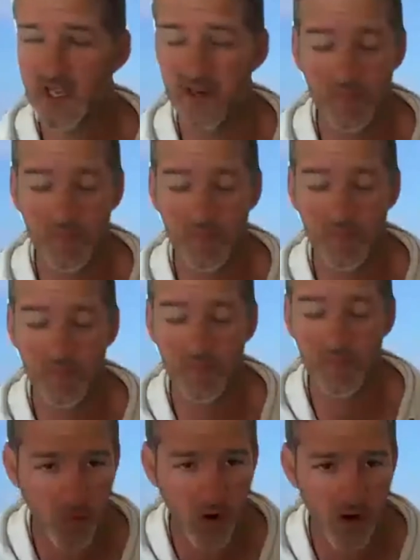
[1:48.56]
Pages
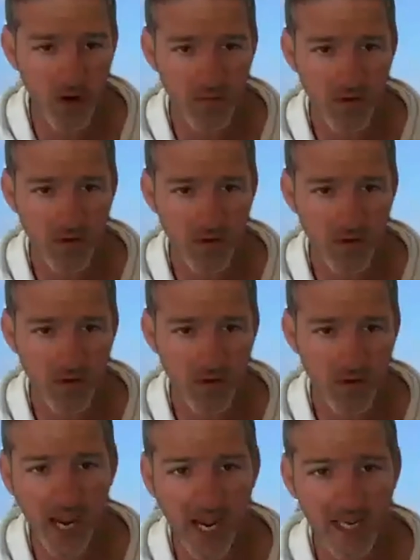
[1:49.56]
for a while.
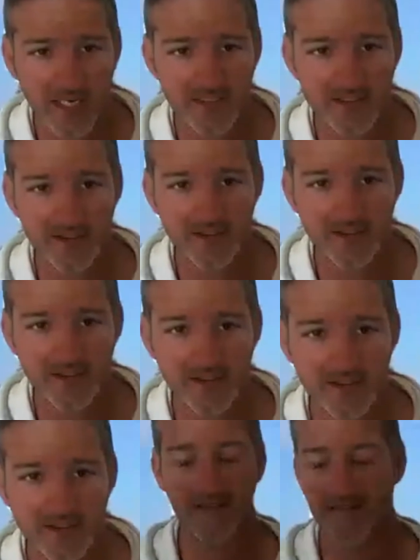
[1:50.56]
And
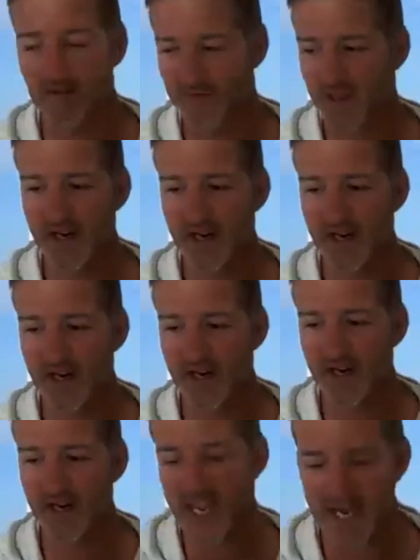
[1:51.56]
then I just
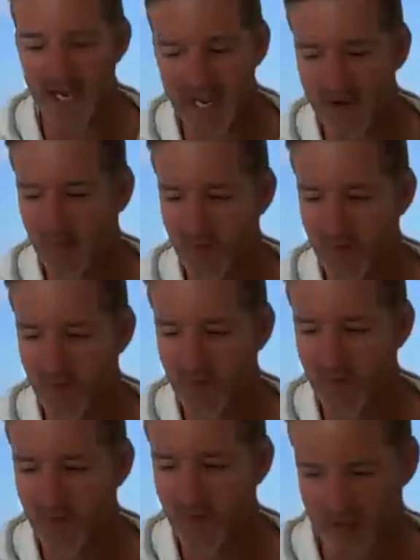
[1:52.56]
started getting hit with
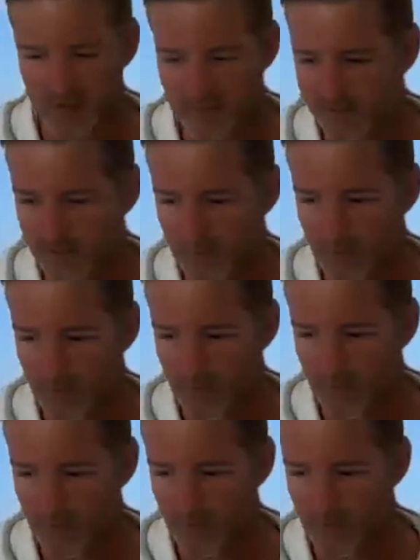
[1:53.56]
ads
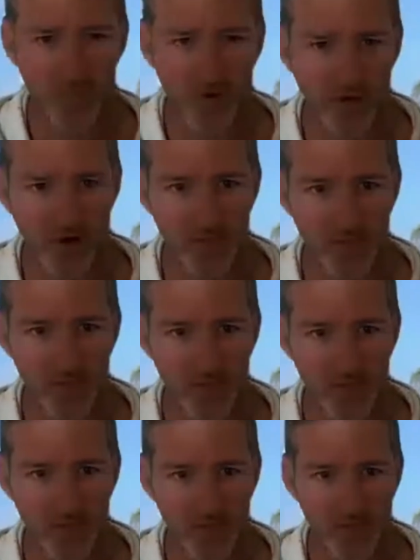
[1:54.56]
for other programs. And
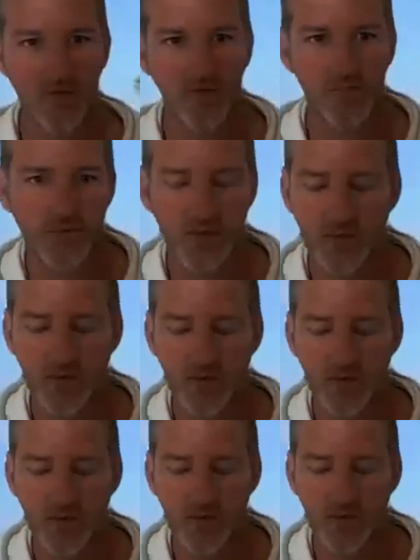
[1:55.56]
I think it
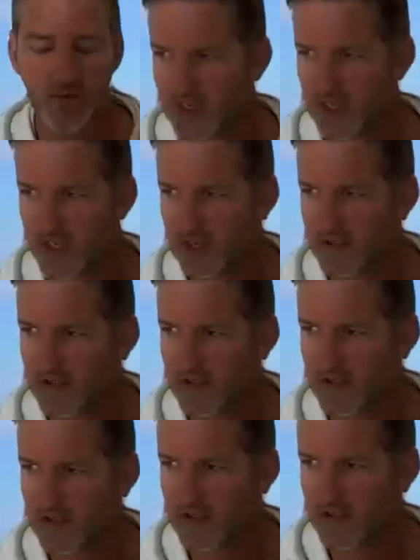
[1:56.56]
probably was
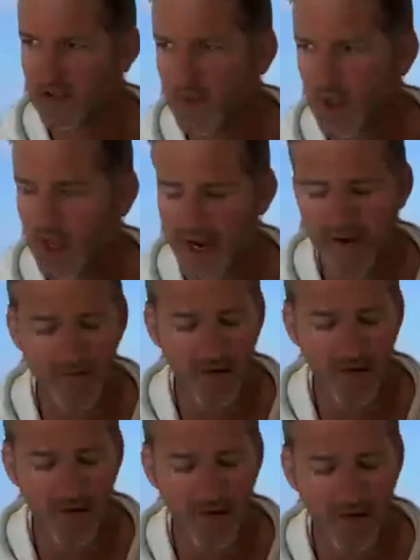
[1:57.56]
an
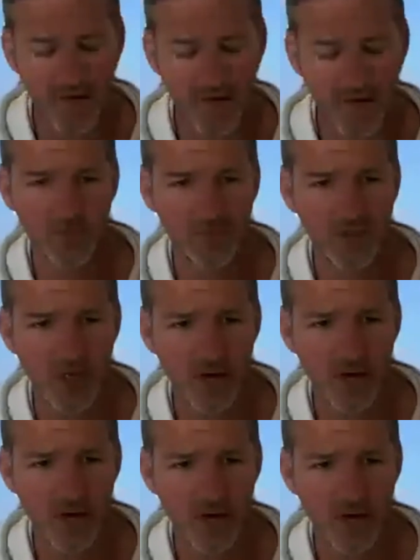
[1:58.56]
advert for the .com
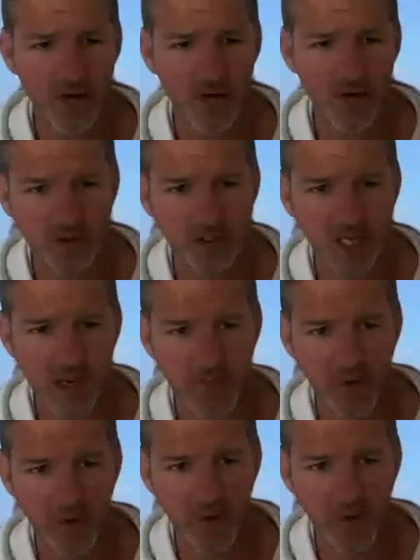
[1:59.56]
Secrets book, which came
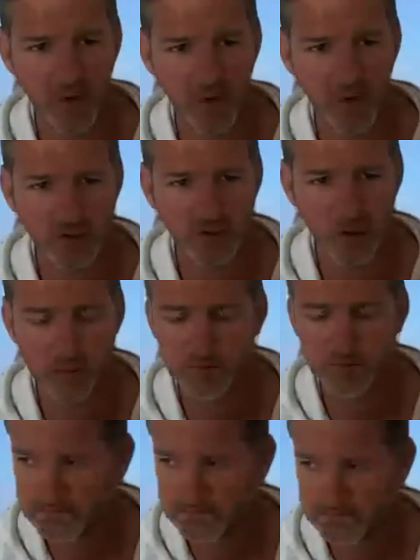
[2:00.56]
along, and I just thought,
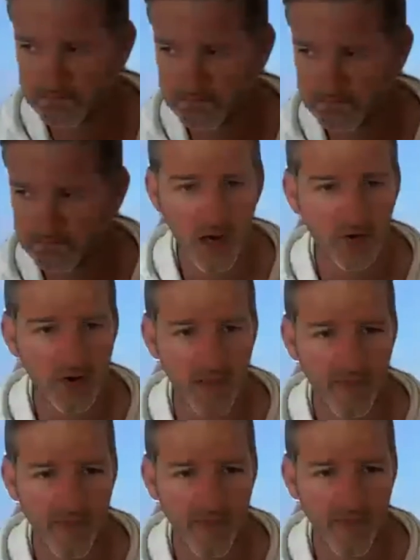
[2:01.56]
yeah, I'll get that.